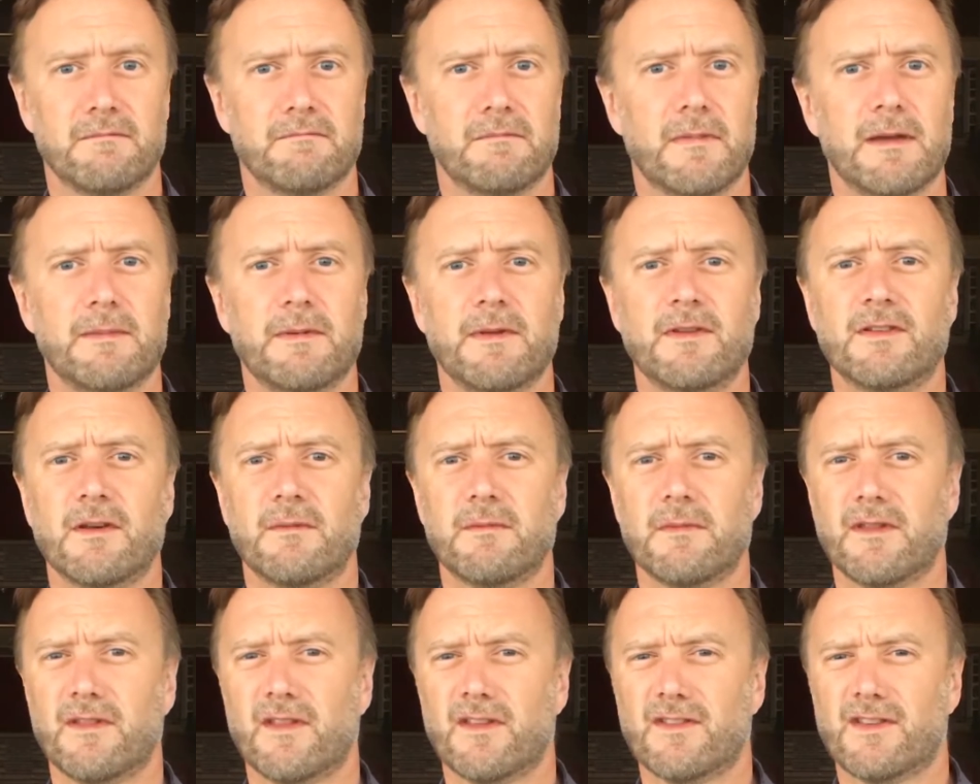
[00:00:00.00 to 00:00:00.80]
maybe
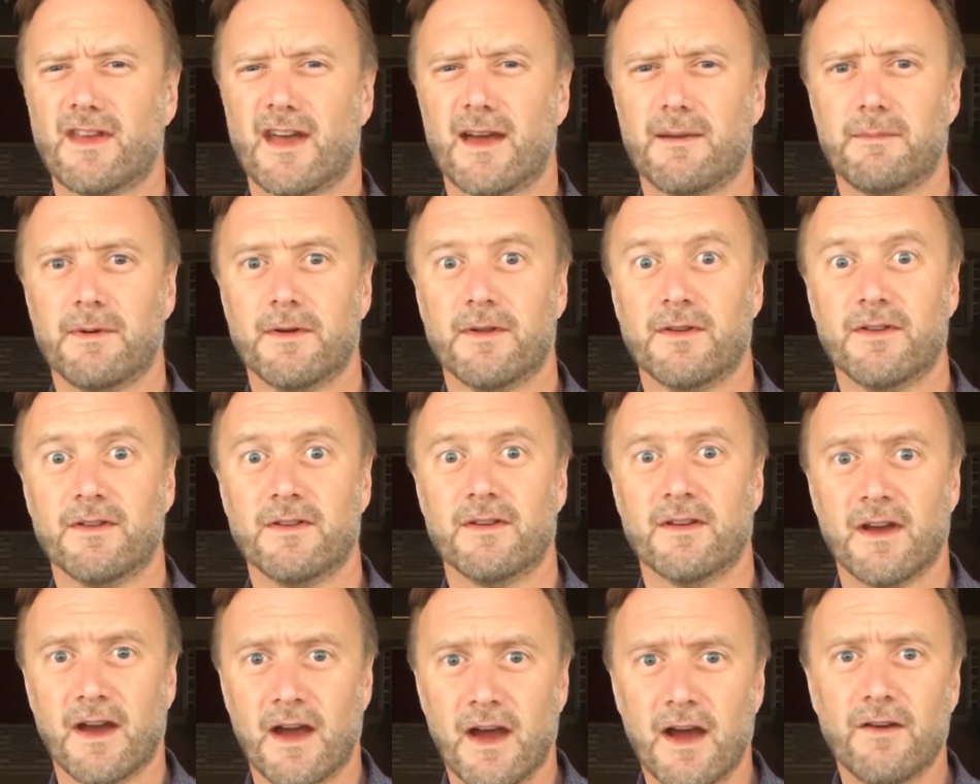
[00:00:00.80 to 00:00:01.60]
something that's happened
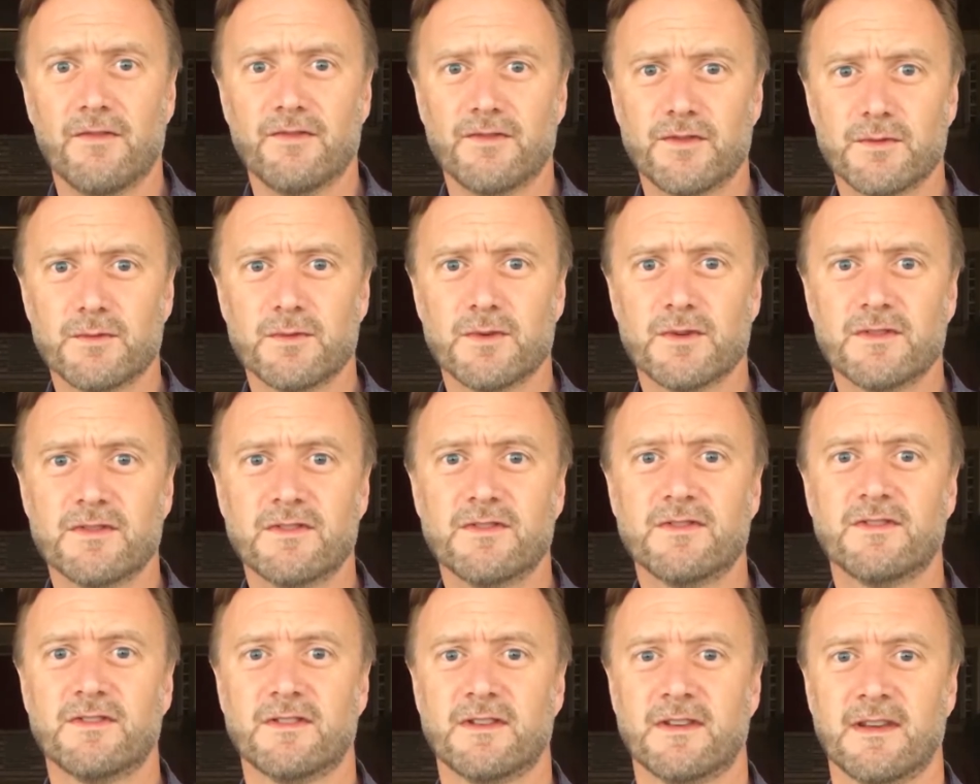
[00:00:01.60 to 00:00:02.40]

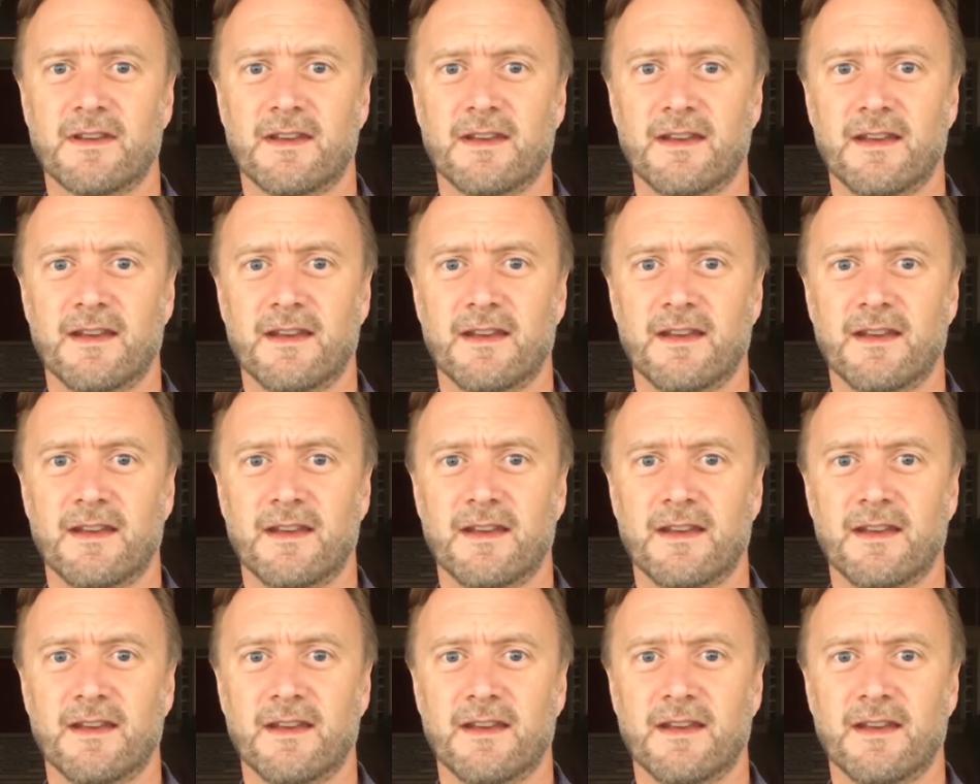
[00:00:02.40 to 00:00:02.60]
afterwards,